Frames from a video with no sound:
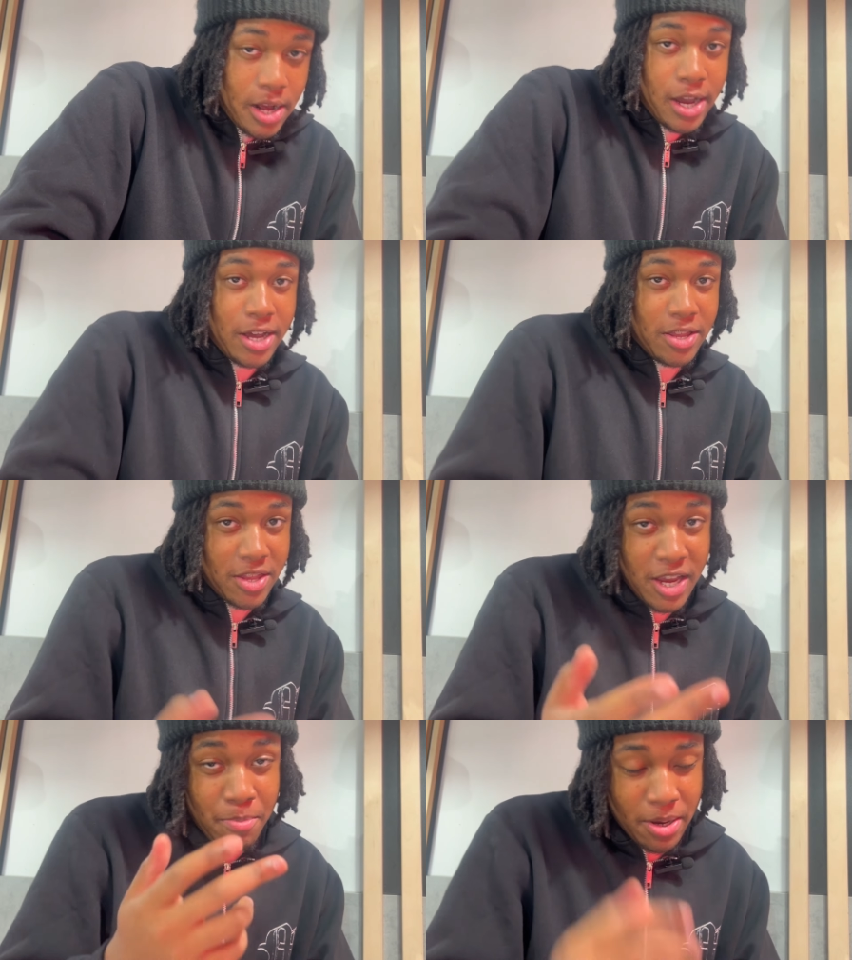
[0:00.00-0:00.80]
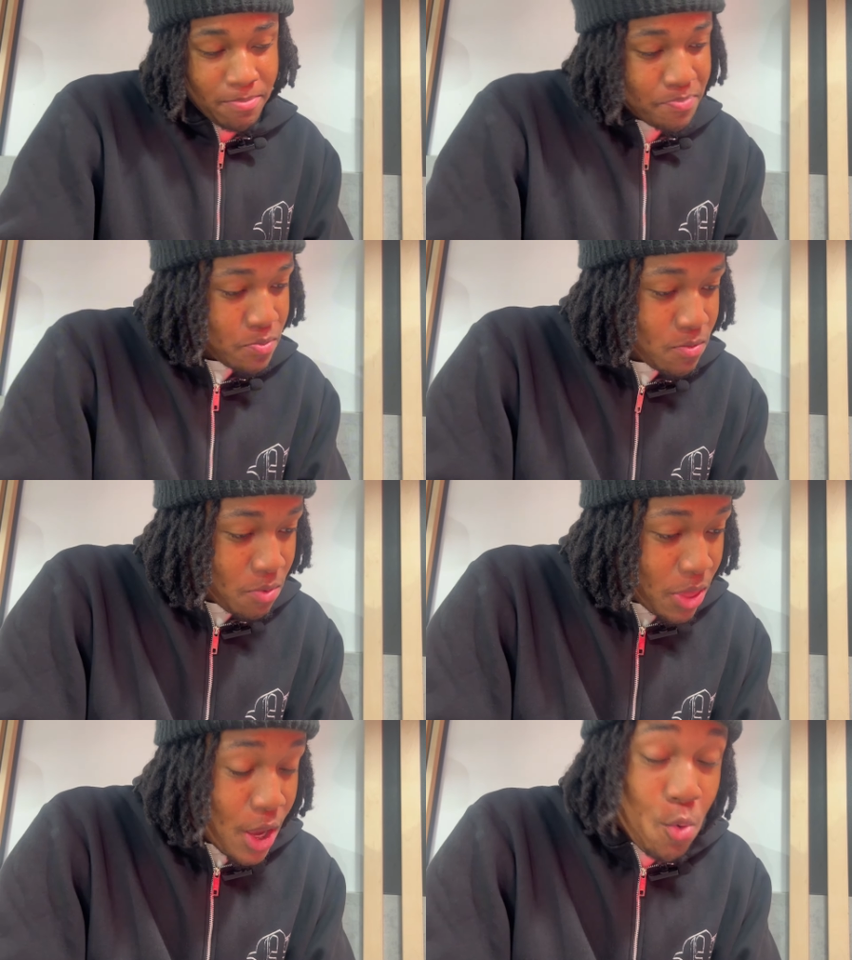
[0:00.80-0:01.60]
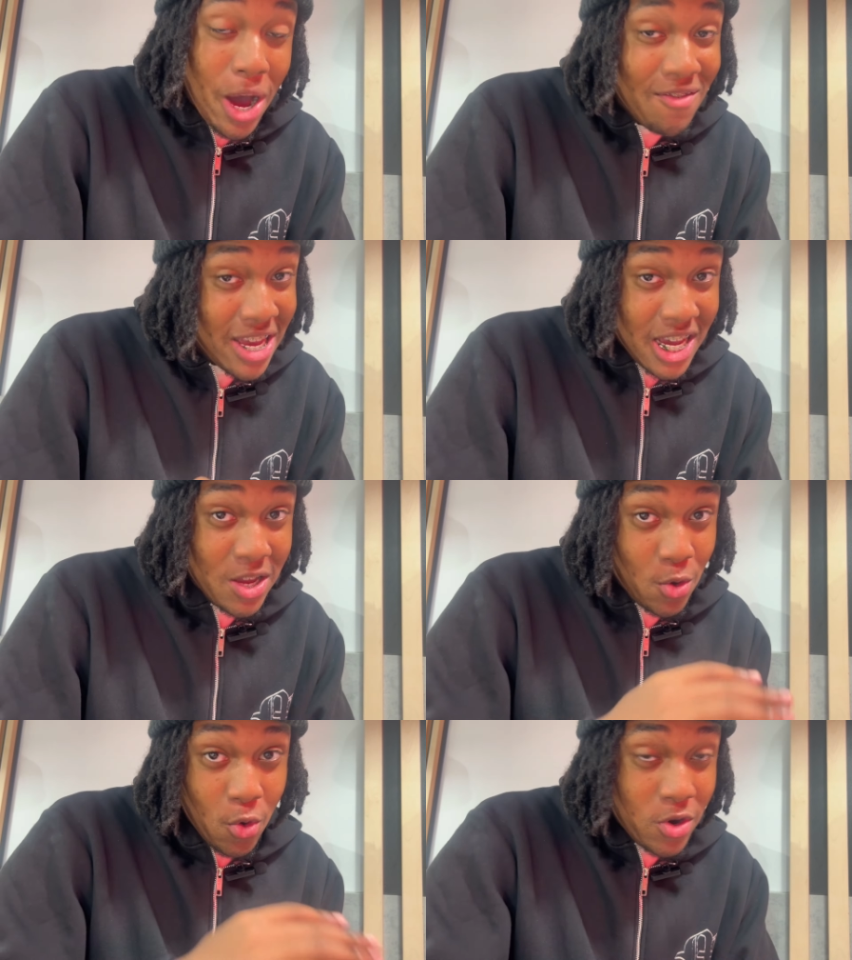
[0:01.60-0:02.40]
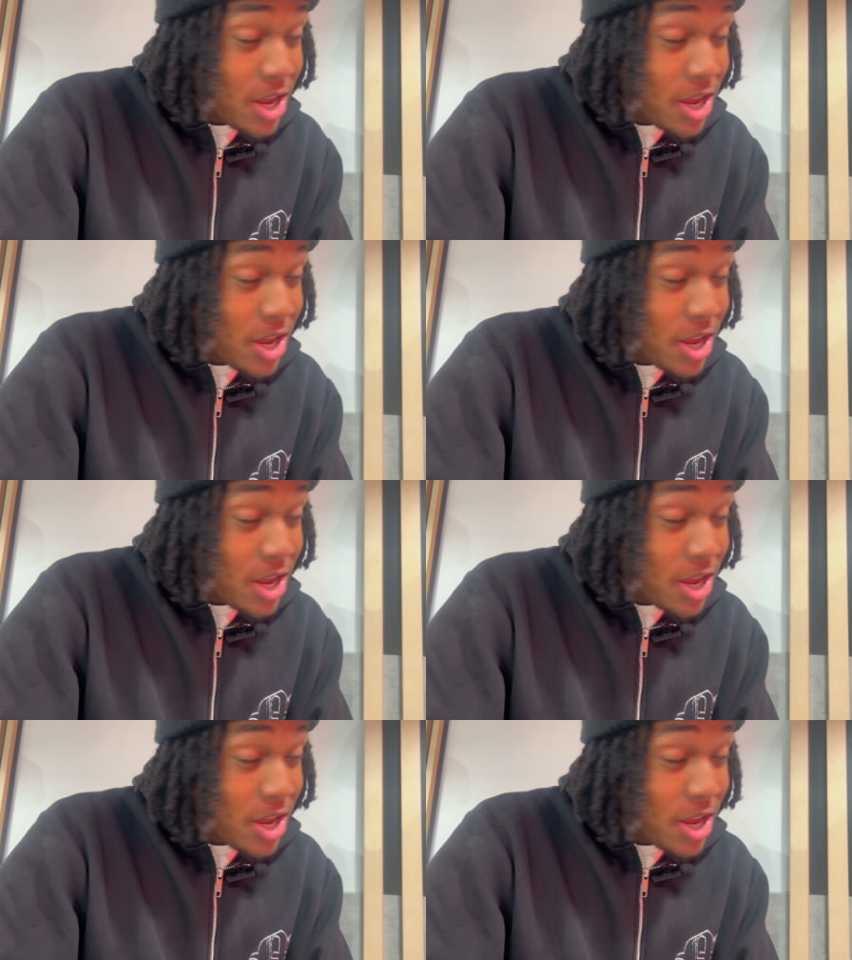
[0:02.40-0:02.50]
okay. Okay, deep it. We haven't eaten all